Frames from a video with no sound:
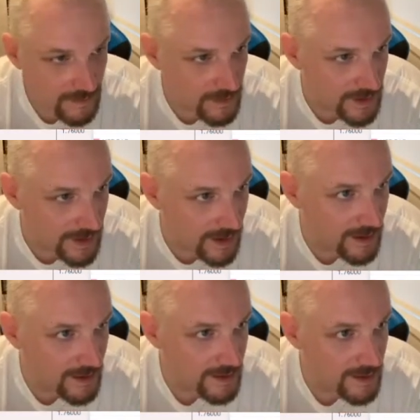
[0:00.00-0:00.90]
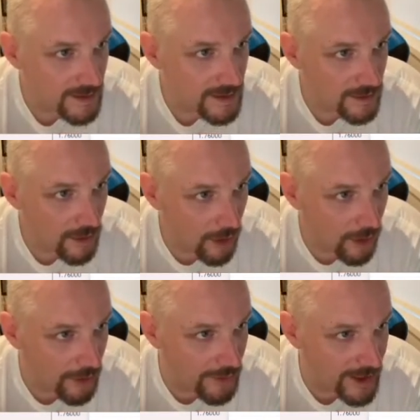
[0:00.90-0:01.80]
okay,
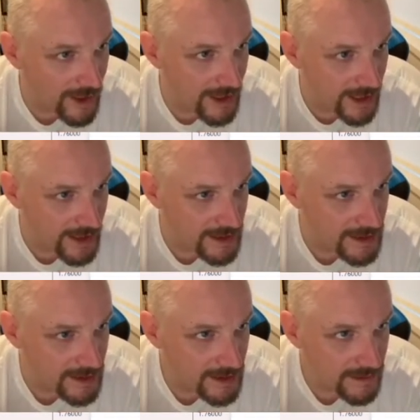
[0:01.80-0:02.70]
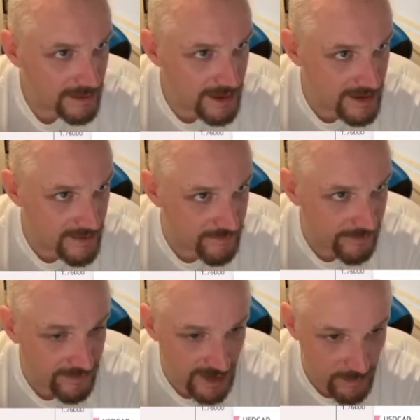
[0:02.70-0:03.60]
on here, this is the
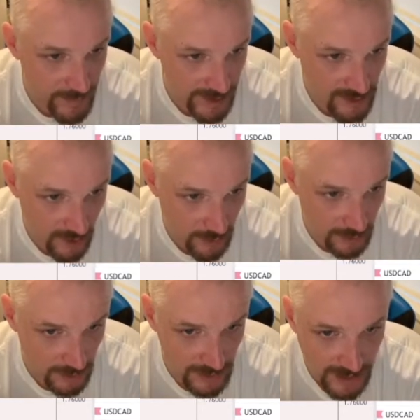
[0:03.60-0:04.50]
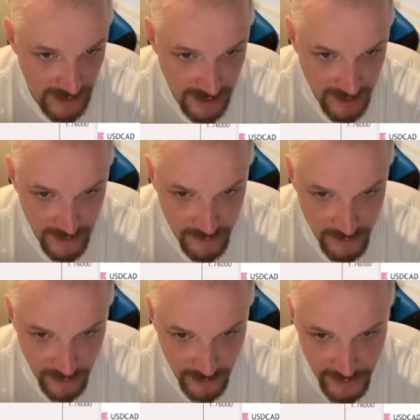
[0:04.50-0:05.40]
15-minute chart we'll look at. Got
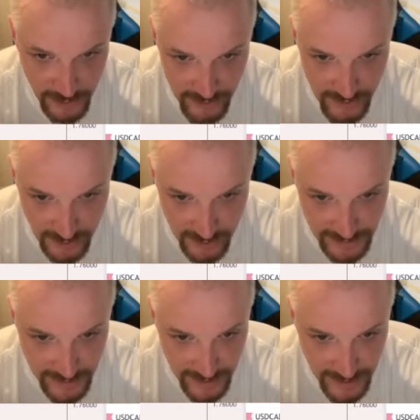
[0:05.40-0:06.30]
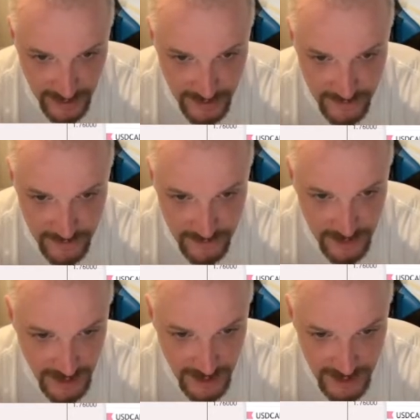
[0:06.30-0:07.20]
a lot of consolidation here,
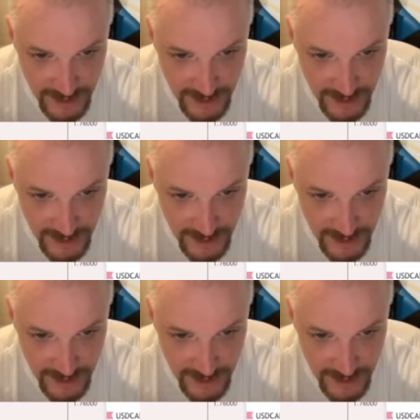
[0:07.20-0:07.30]
okay,